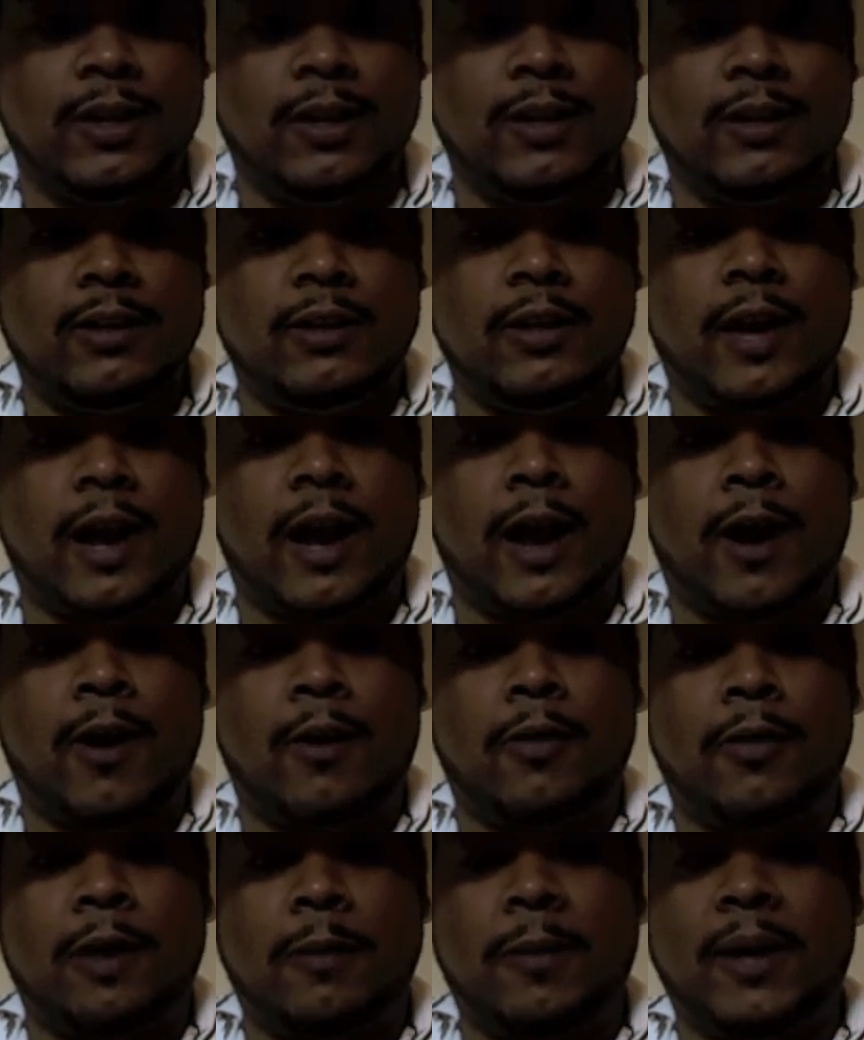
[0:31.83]

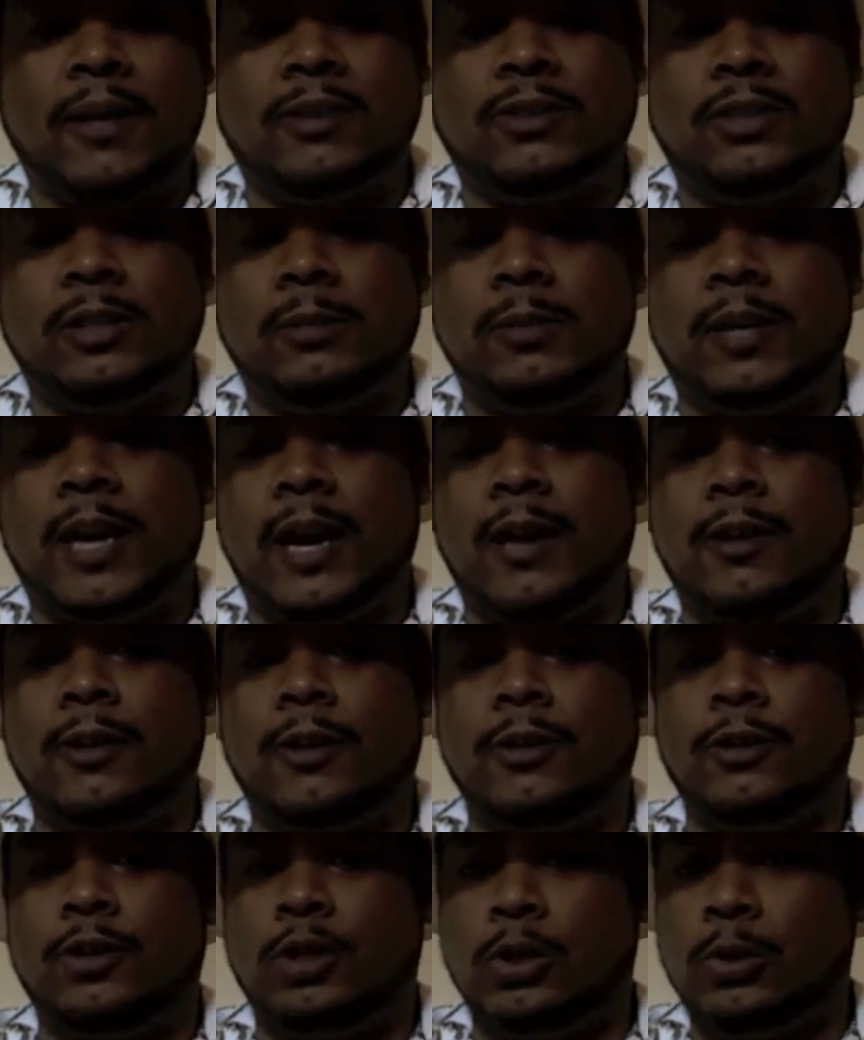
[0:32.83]
Now, that might seem
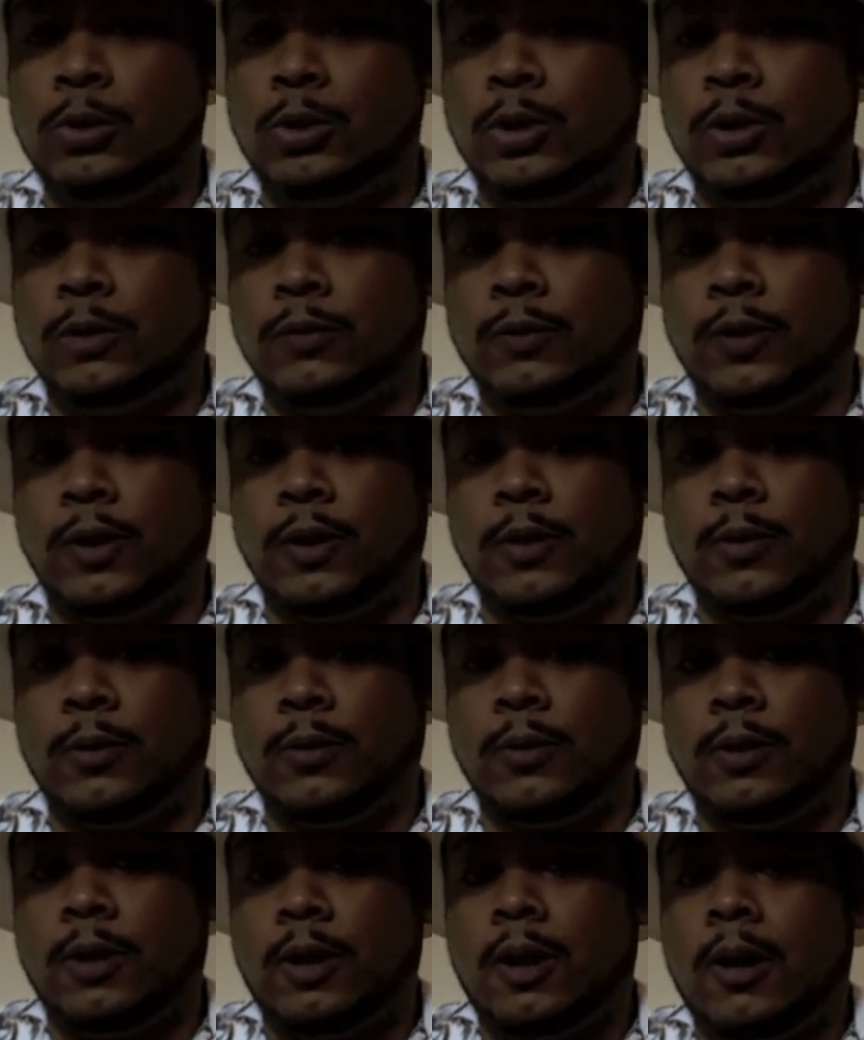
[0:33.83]
counterintuitive though,
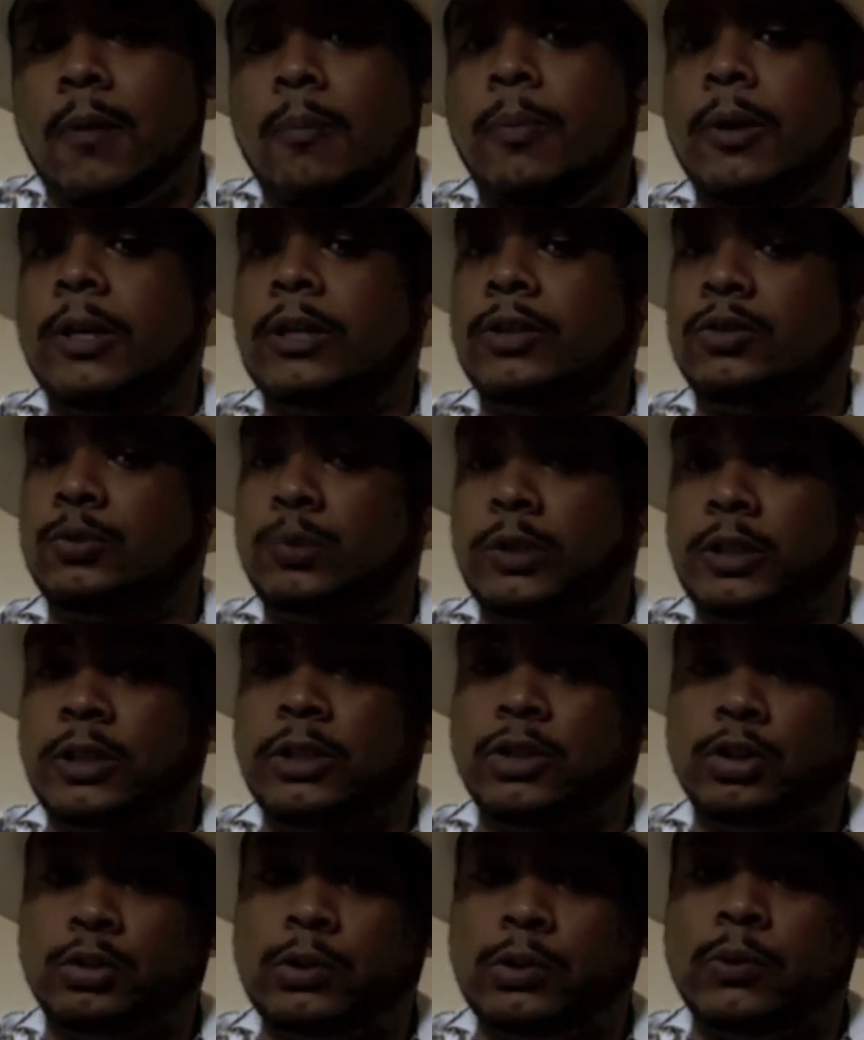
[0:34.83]
but it's really
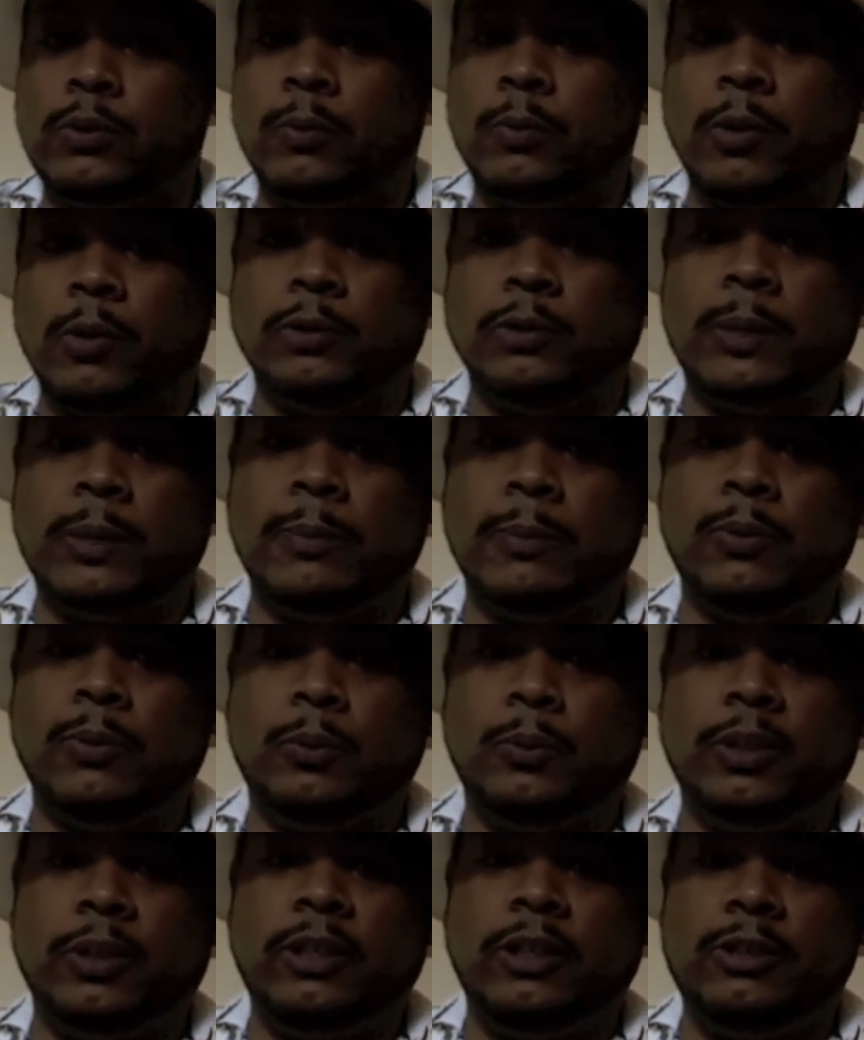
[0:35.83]
true. Most people
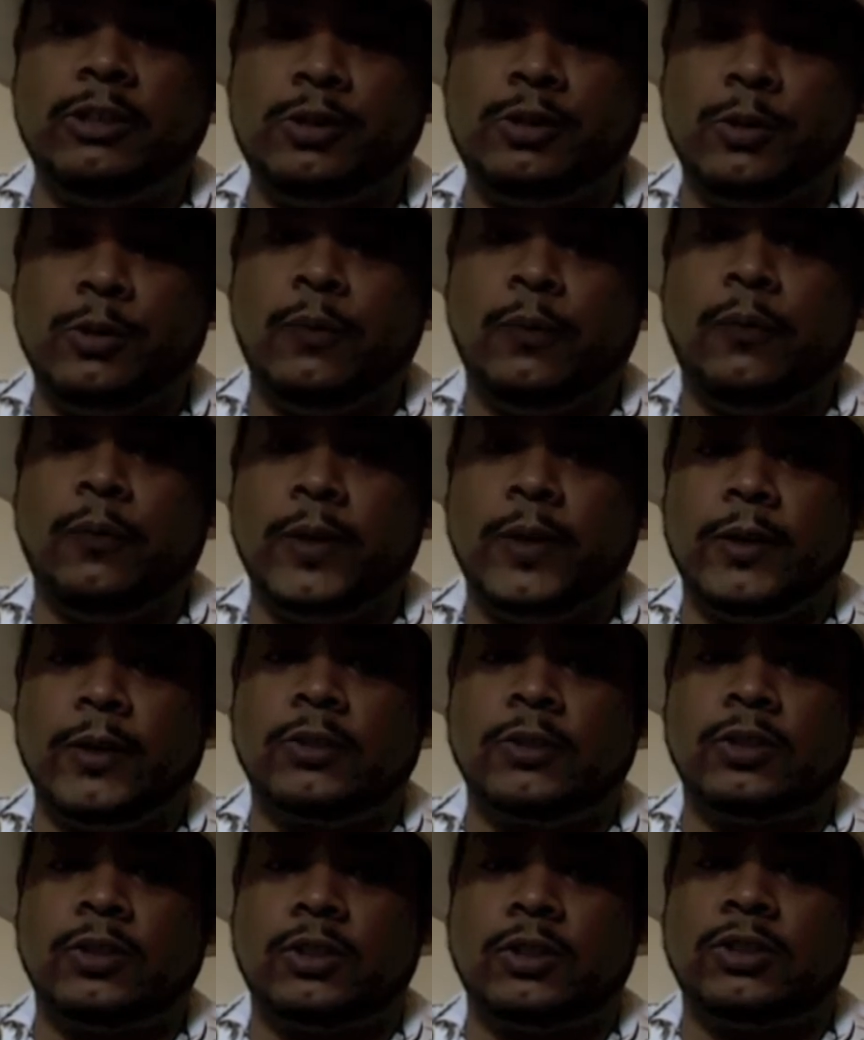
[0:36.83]
really do
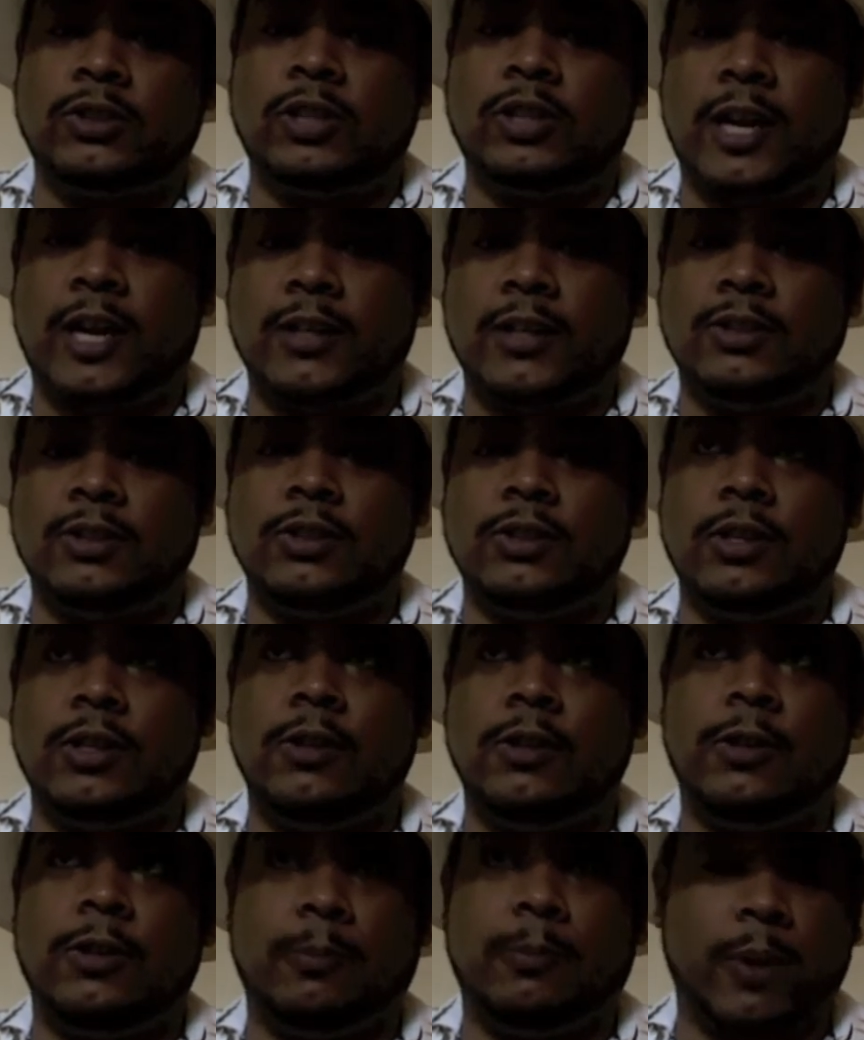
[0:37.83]
fear success
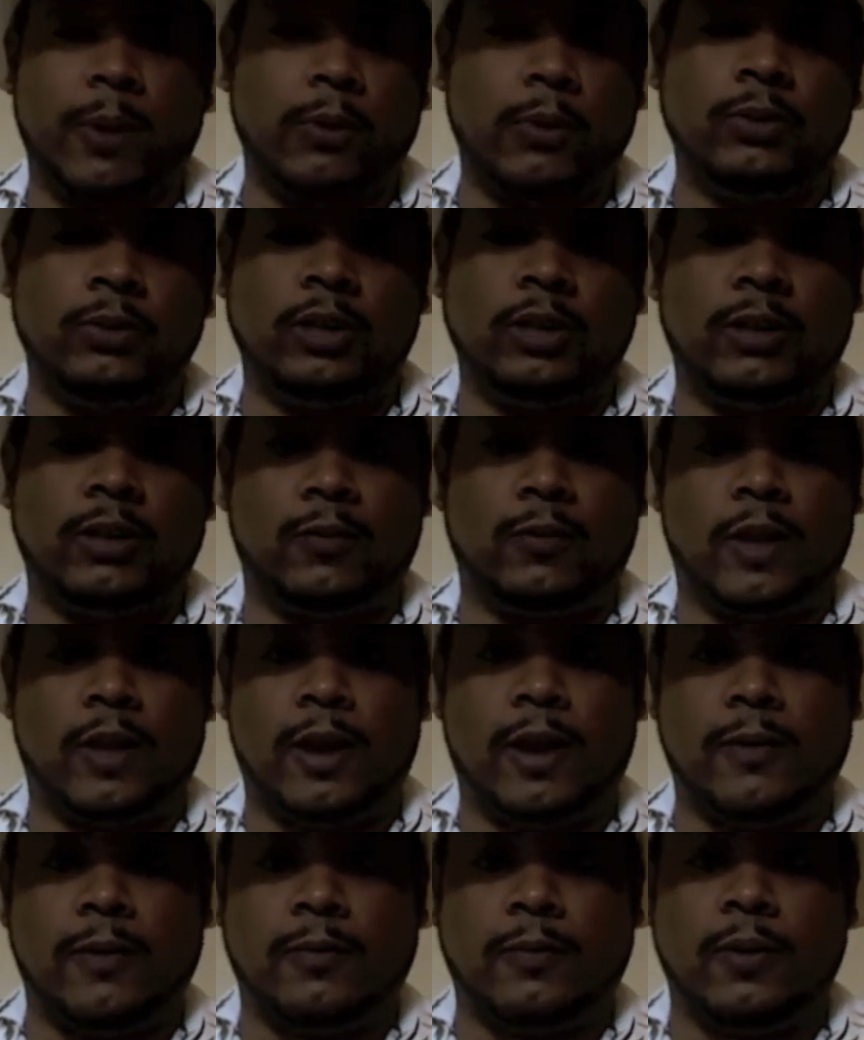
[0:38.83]
the most out of
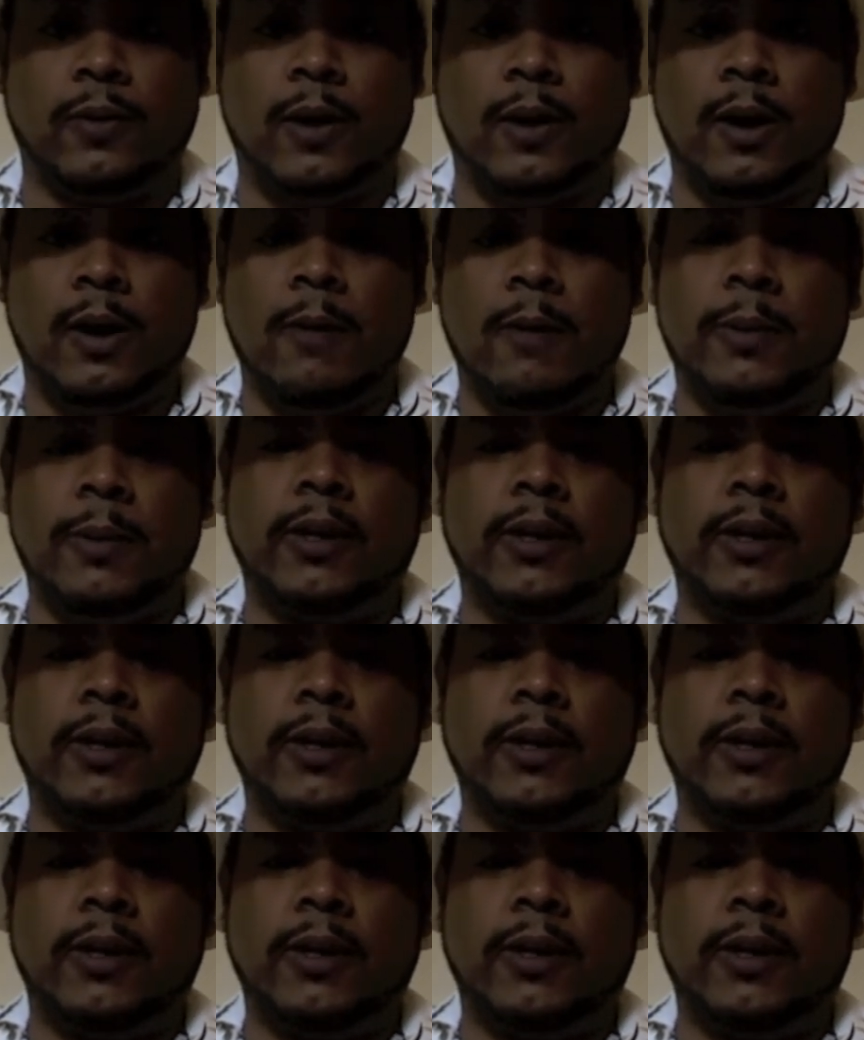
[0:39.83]
life.